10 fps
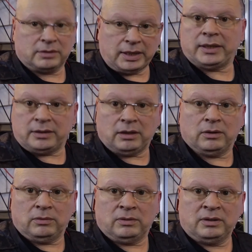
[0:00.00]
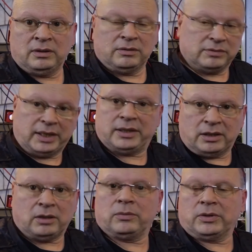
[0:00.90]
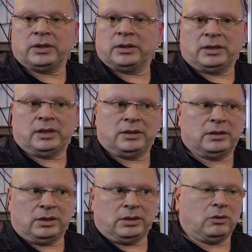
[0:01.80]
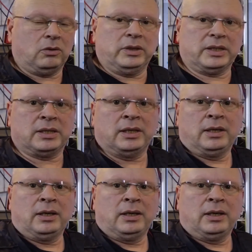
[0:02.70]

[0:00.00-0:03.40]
They know that all this,